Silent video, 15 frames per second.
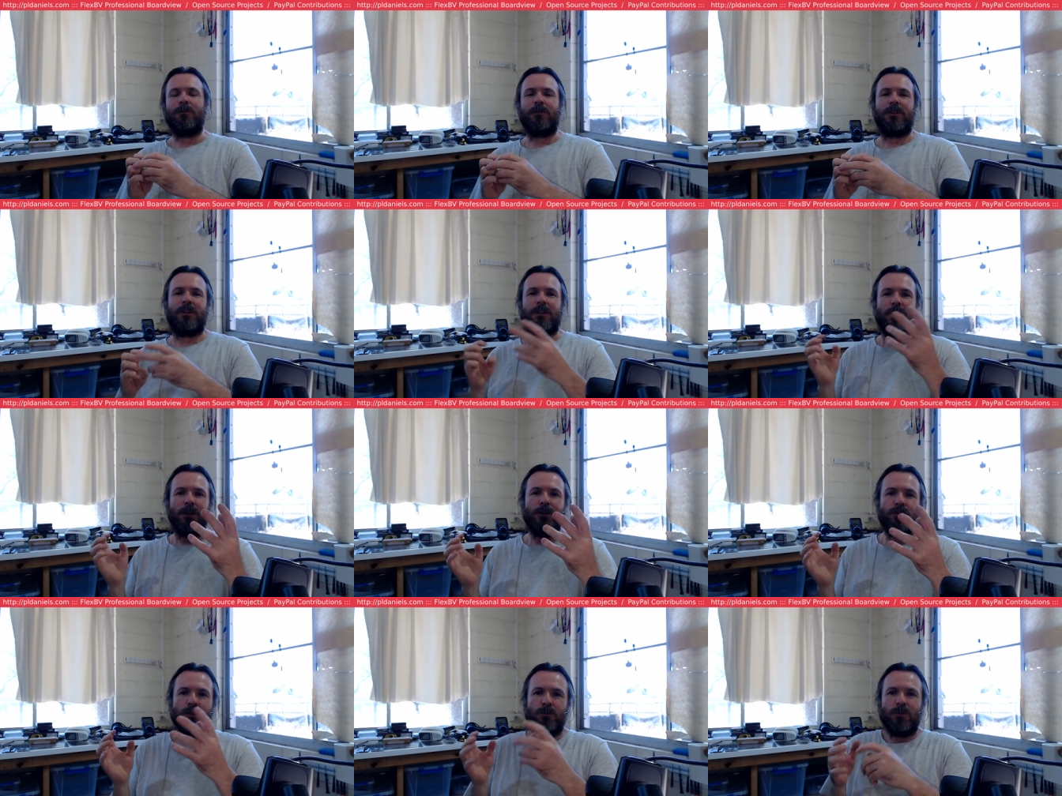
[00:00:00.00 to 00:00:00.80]
The
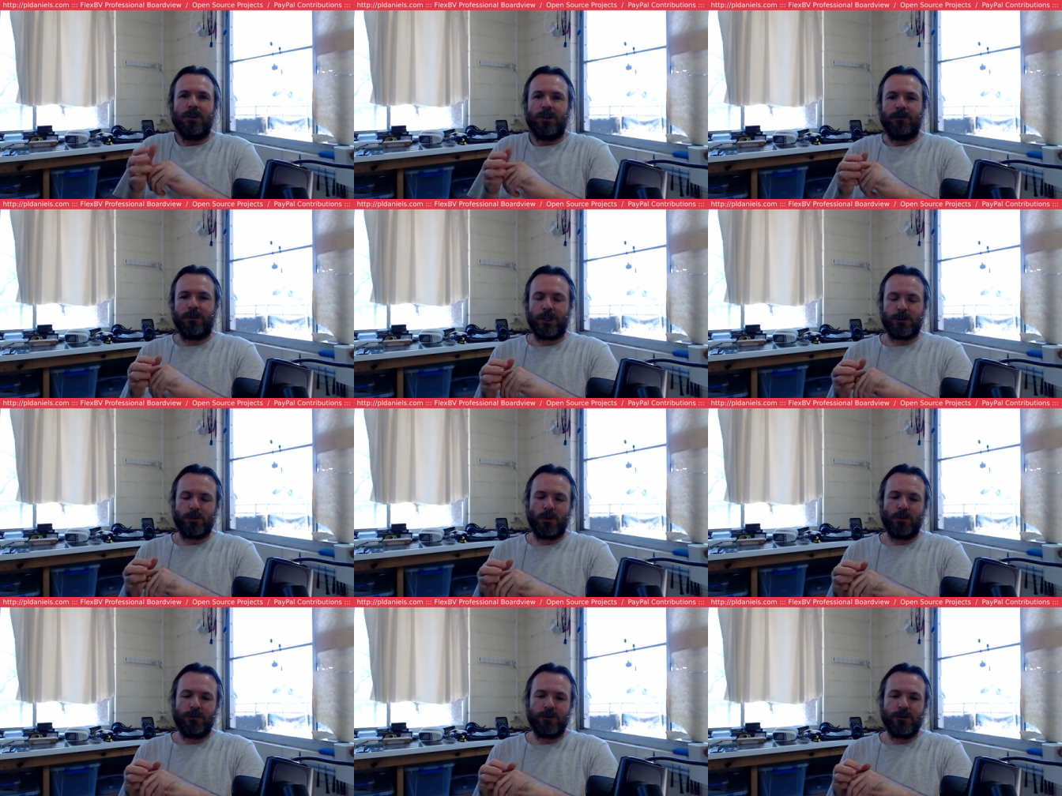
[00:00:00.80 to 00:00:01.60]
only trouble with the
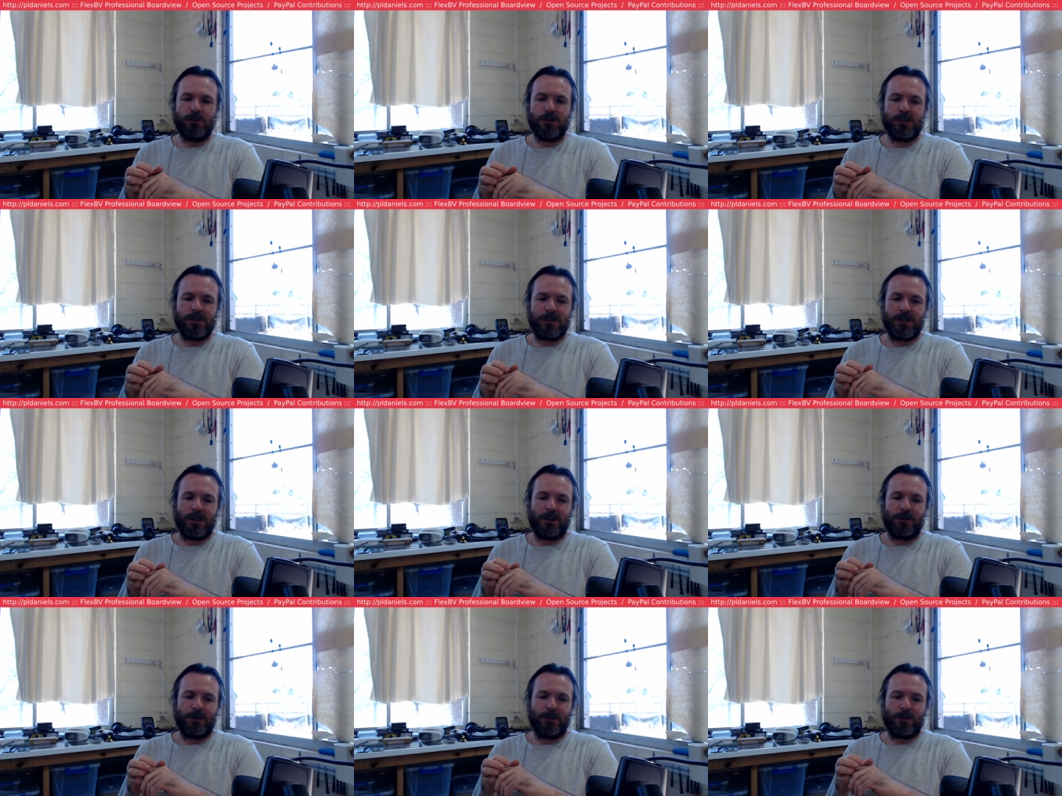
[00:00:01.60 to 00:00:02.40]
flexible reviews is
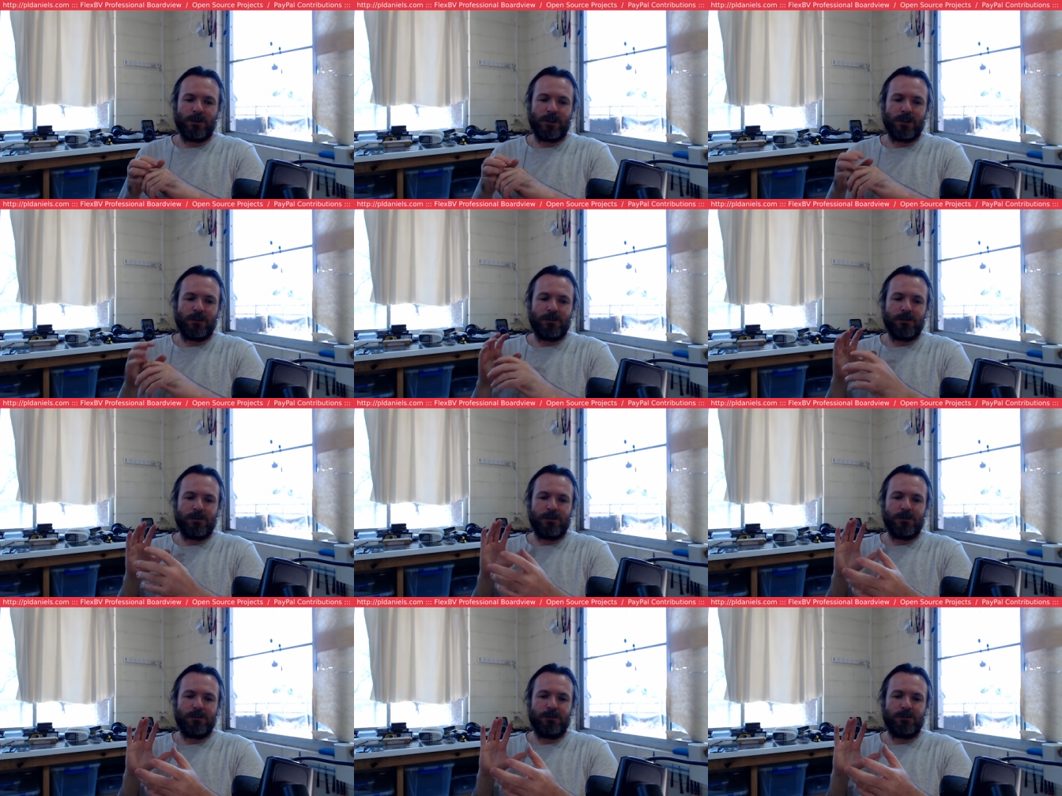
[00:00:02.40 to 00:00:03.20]
that
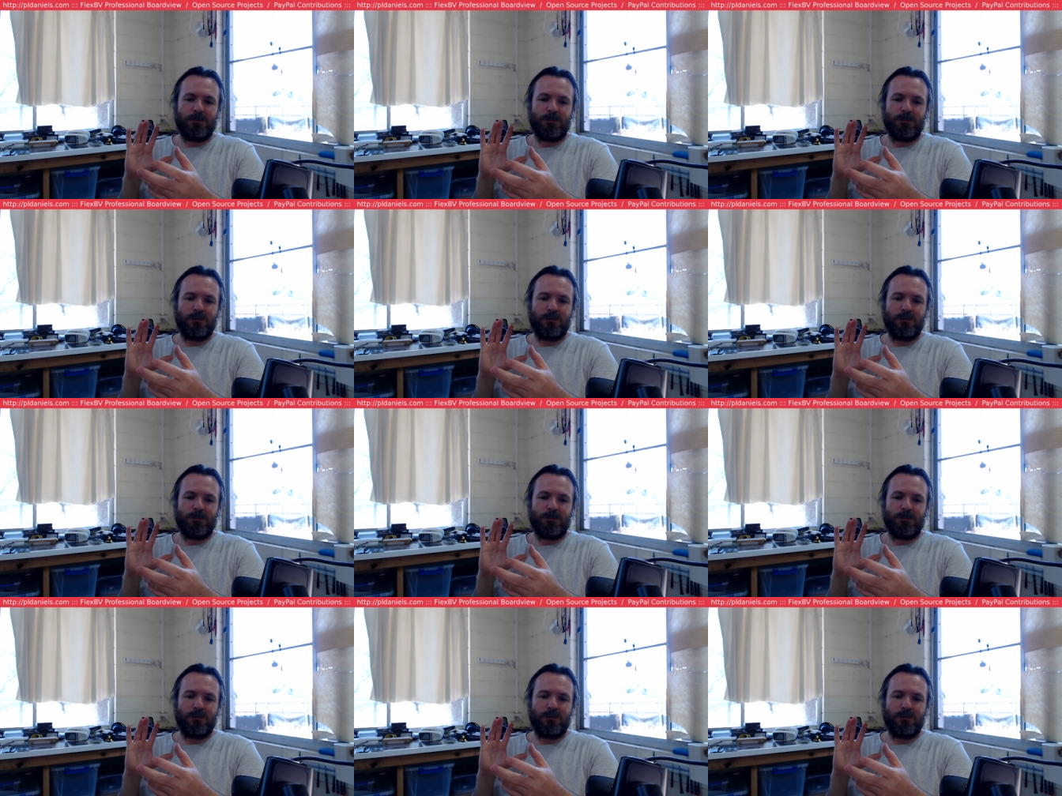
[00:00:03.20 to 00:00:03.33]
they're